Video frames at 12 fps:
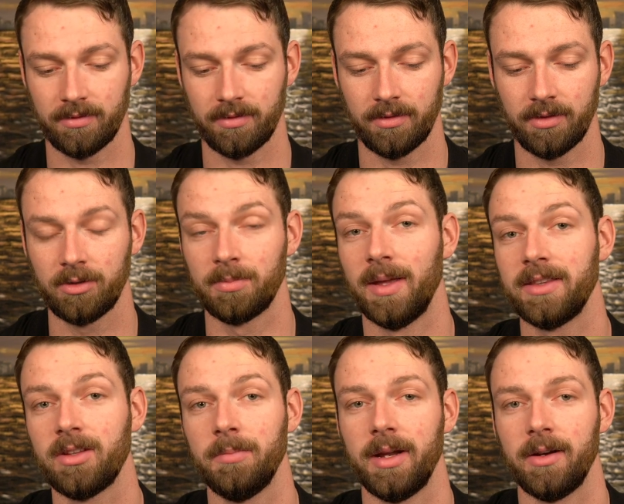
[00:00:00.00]

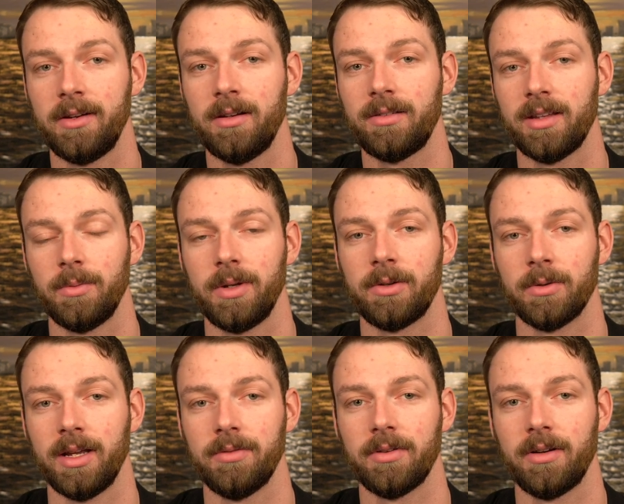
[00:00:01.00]
mental barriers that we
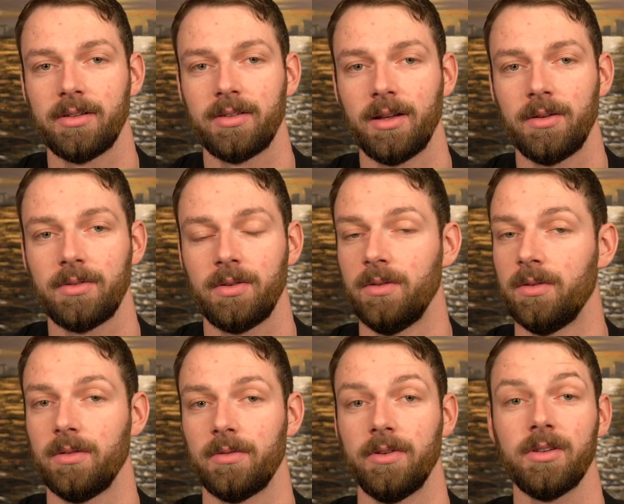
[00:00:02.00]
create for ourselves,
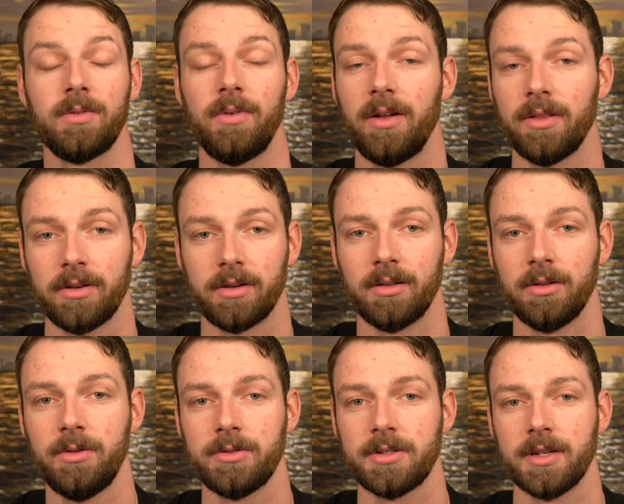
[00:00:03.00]
first of all, they're an
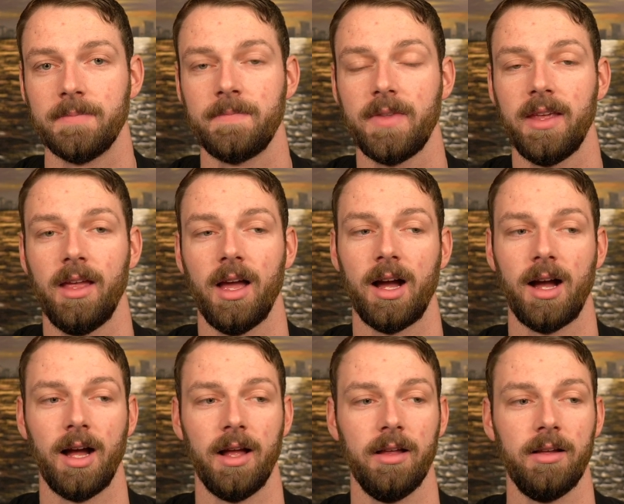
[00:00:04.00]
illusion.
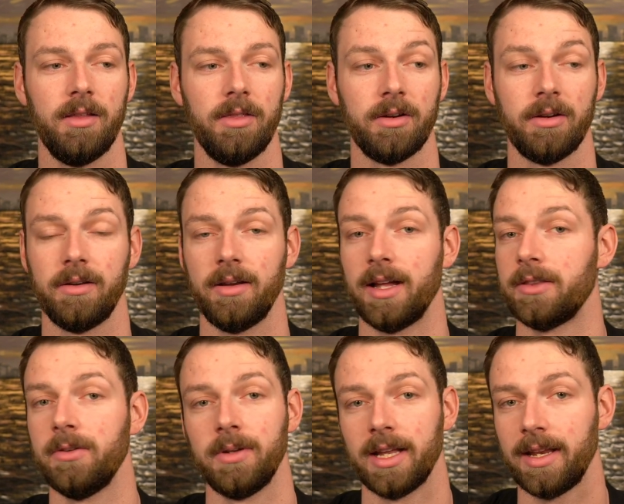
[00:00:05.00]
They're not
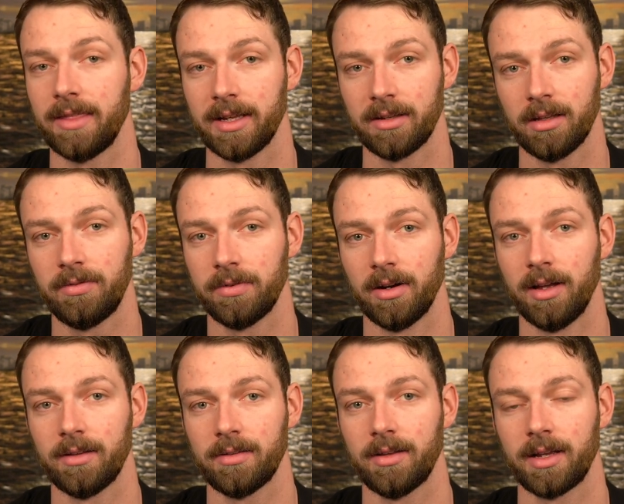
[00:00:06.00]
doing anything good for
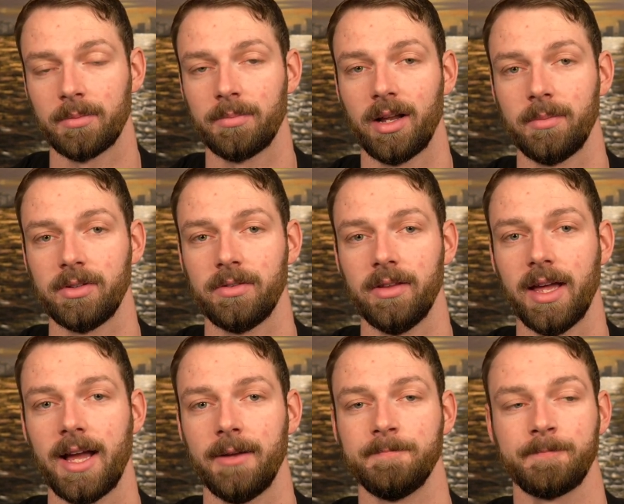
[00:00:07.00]
us. I can promise you
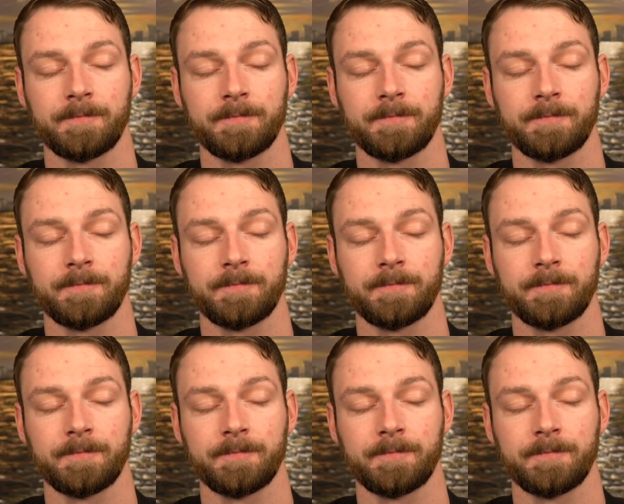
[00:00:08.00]
that.